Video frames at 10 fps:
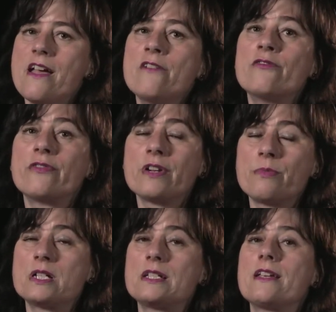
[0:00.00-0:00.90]

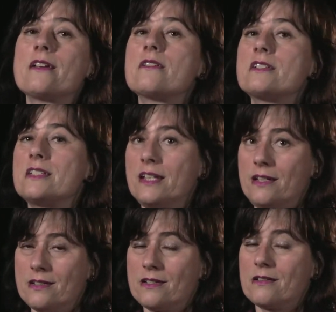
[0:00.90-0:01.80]
Everybody did
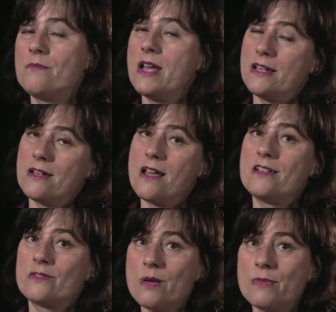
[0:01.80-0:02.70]
it, men
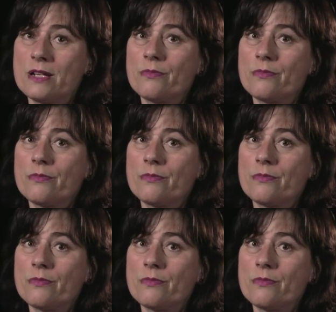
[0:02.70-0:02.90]
and women.